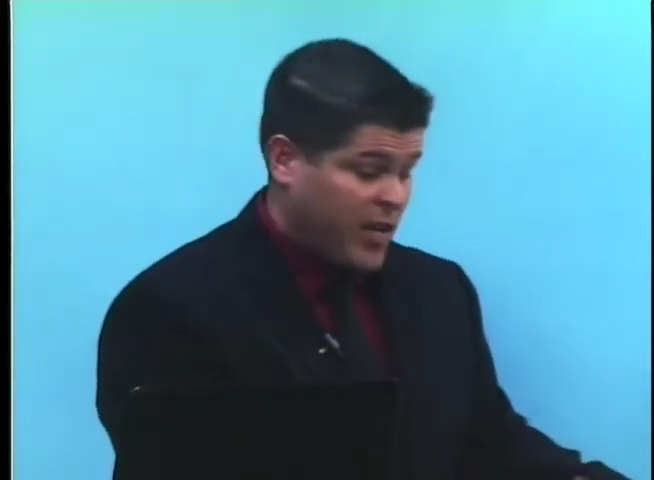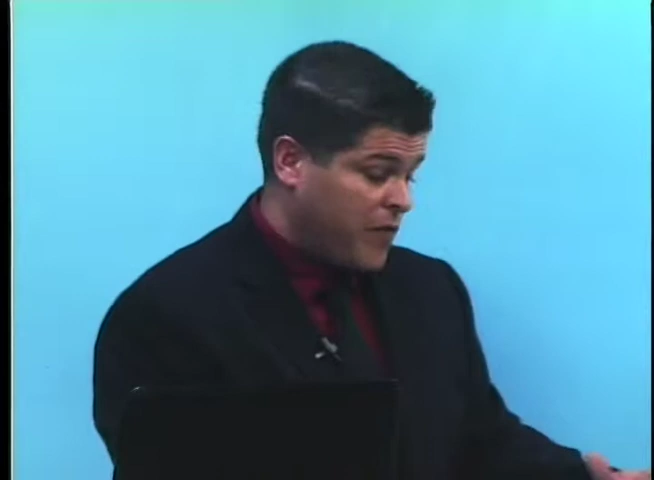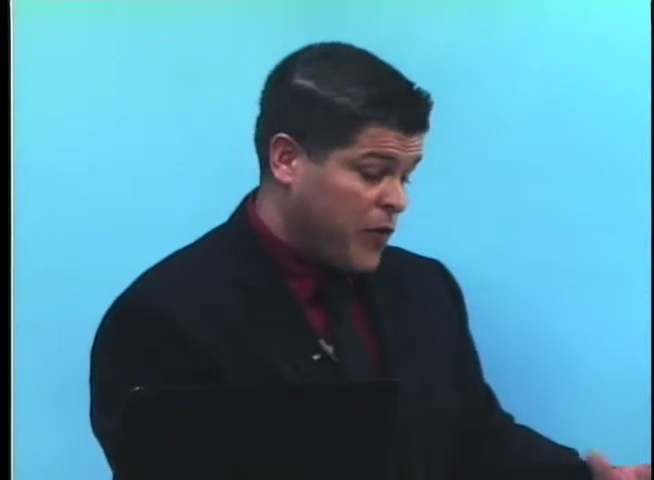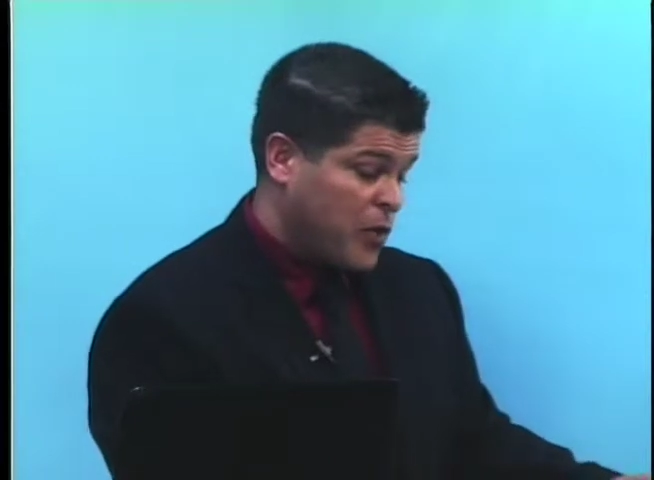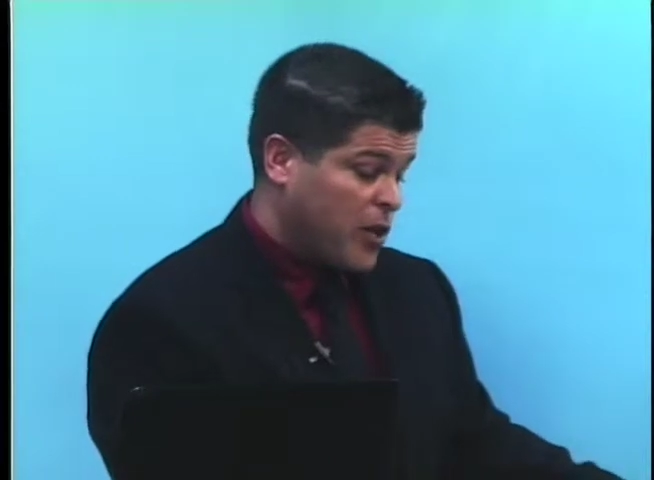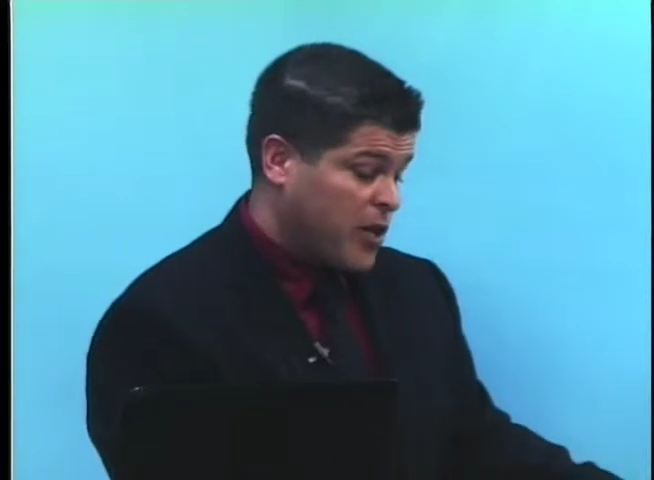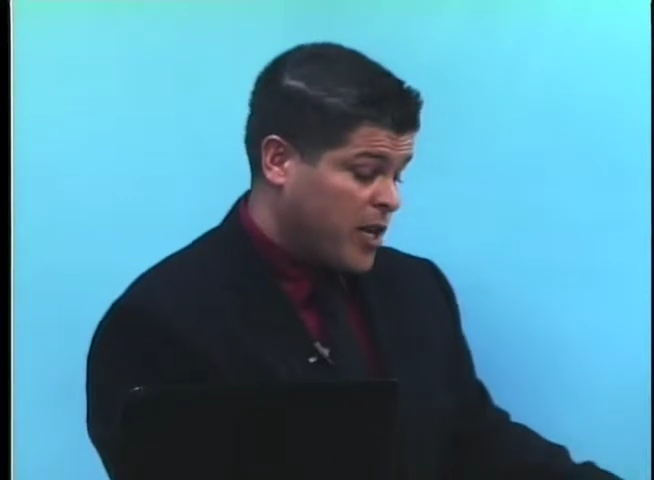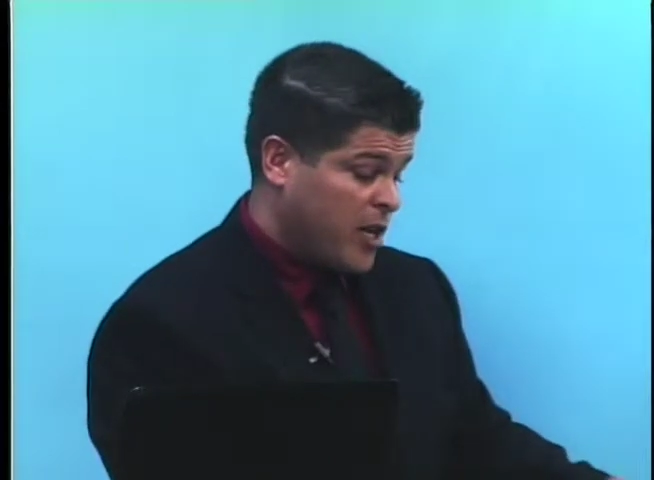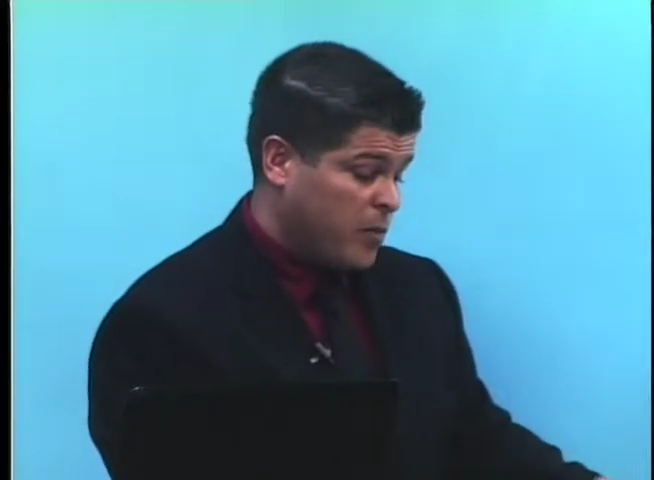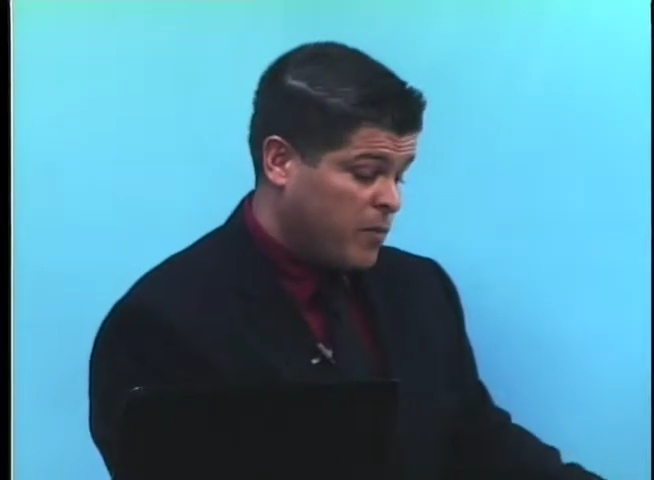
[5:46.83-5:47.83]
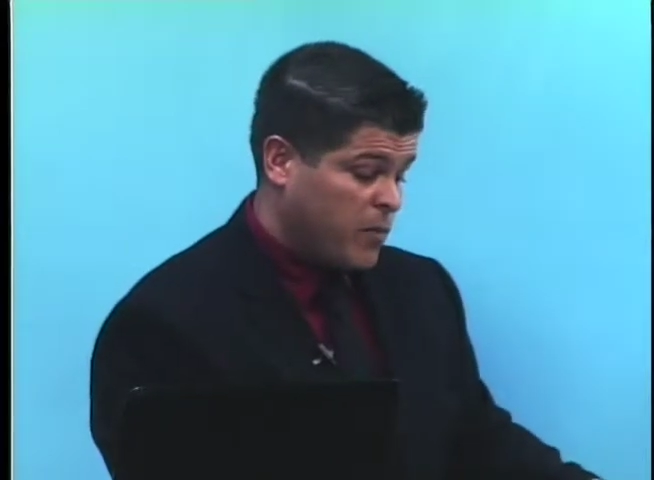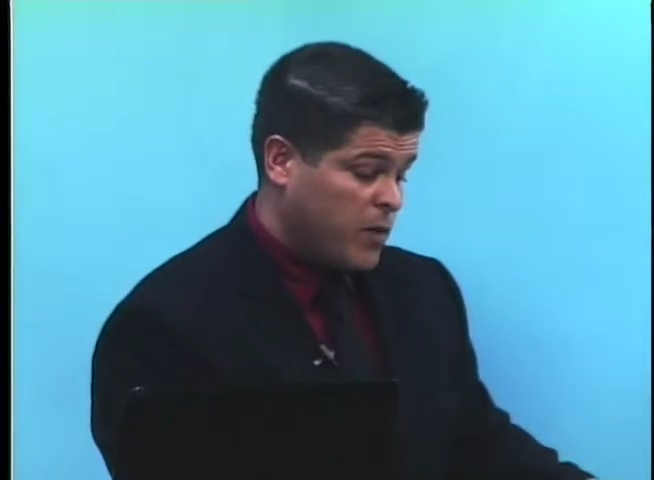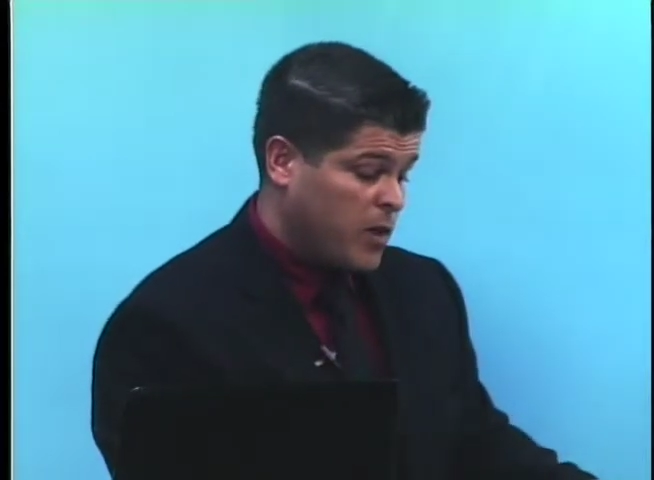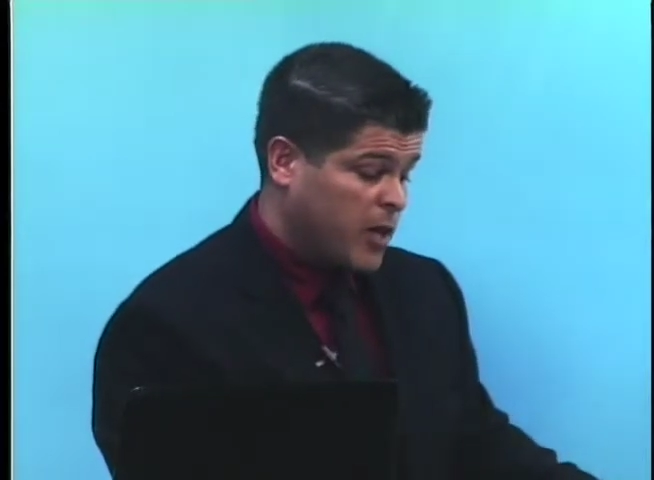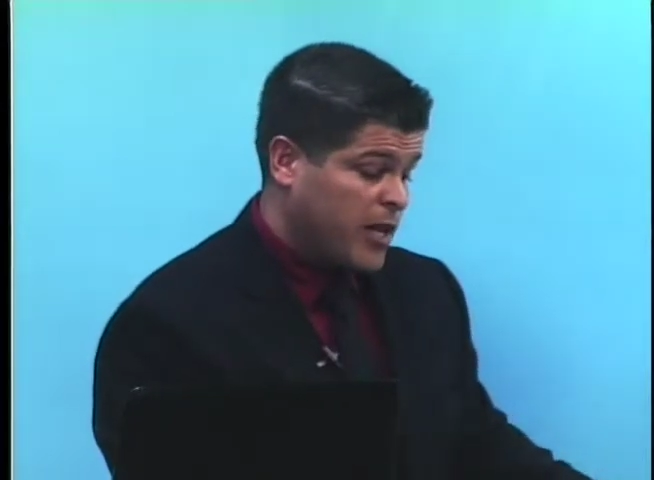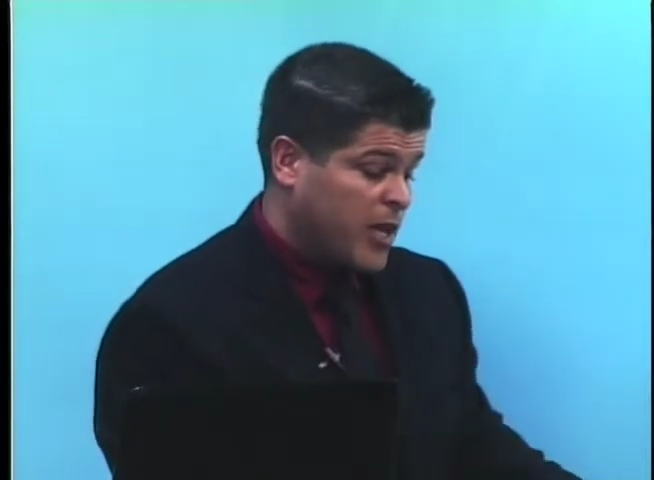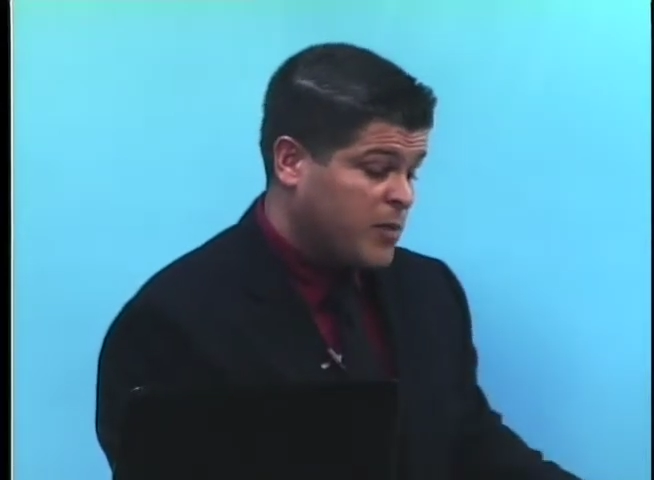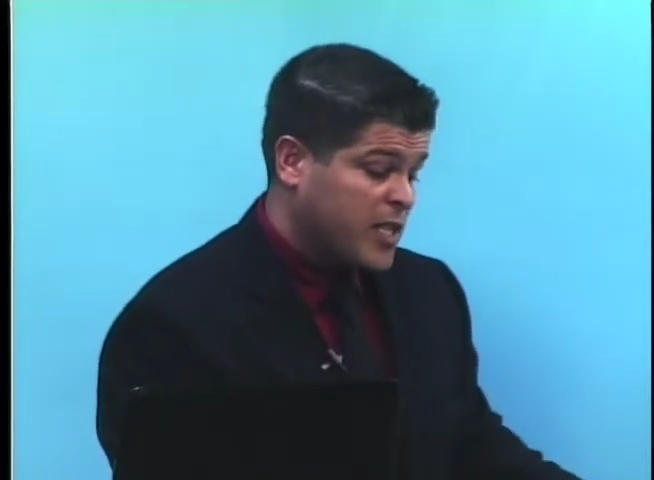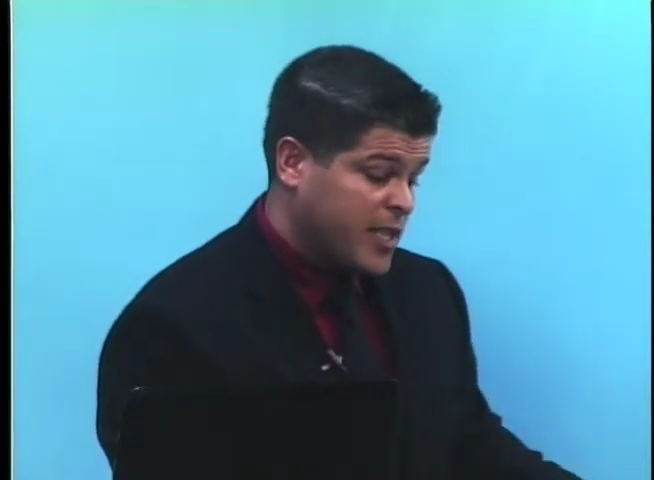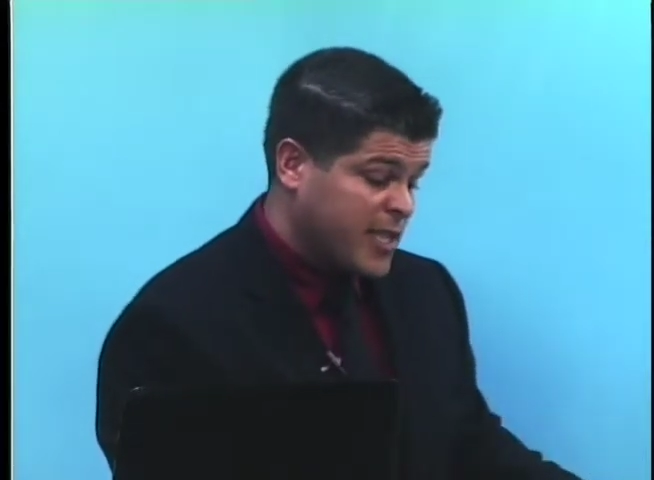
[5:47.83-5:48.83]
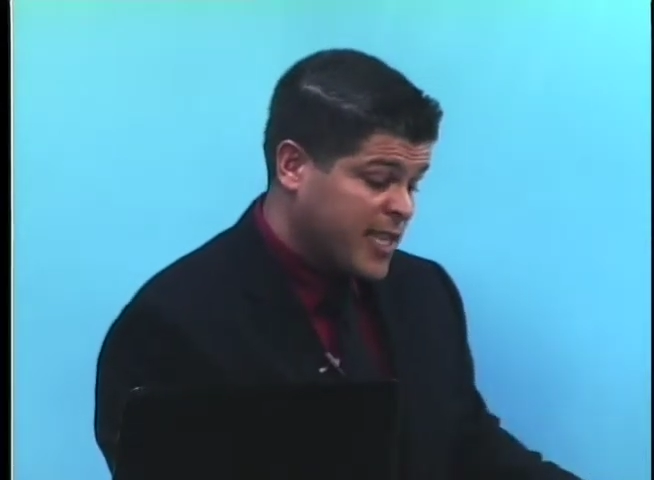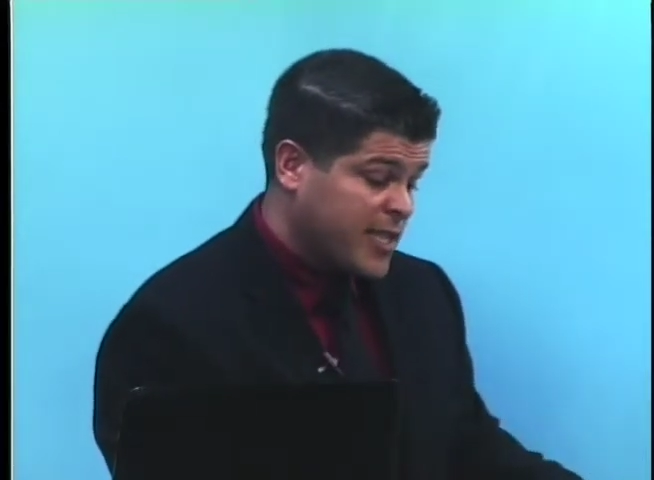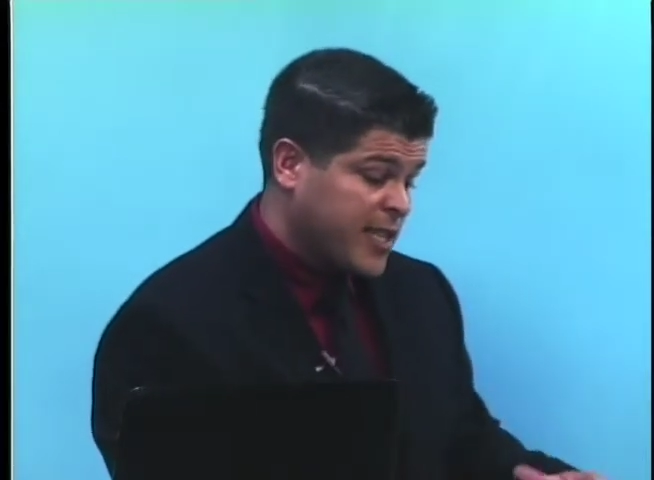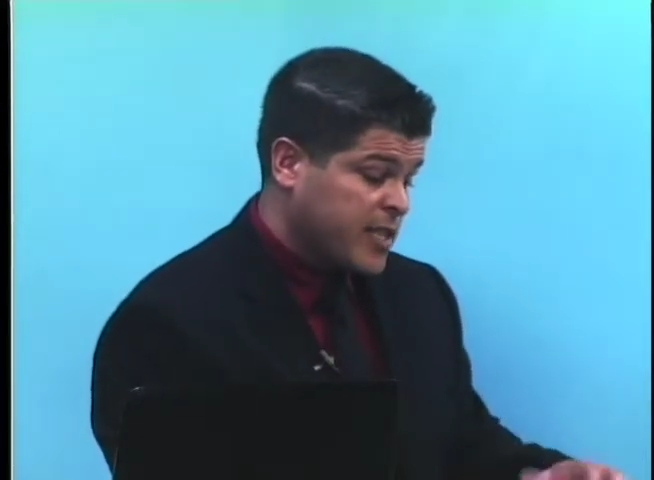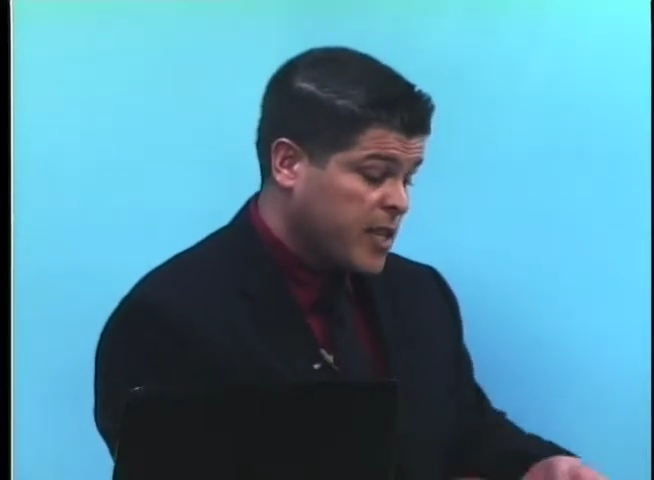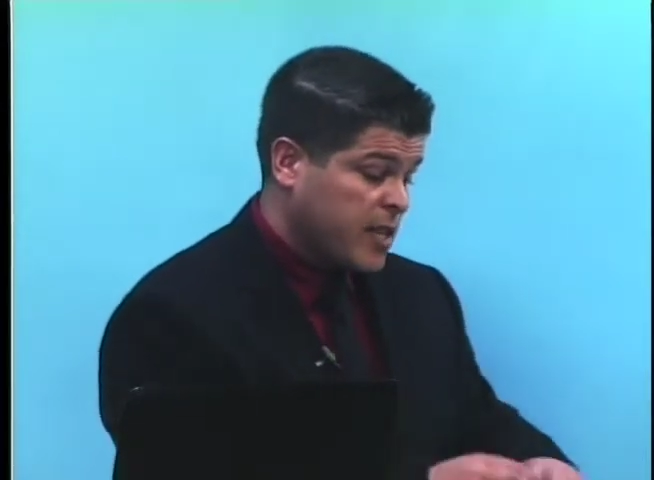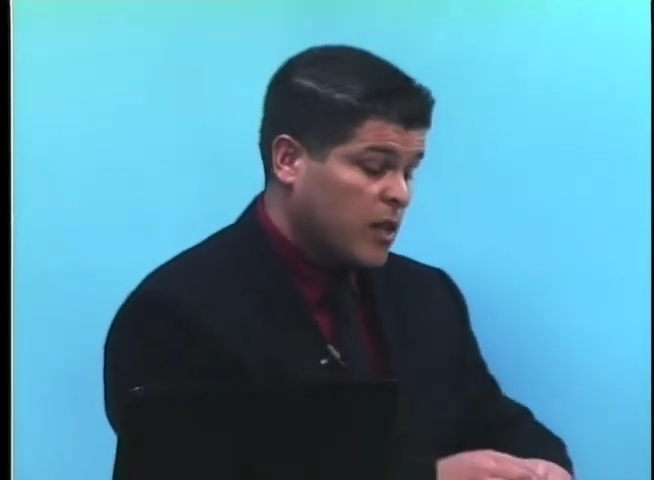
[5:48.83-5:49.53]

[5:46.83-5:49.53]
If you look, um, looking up the statistics,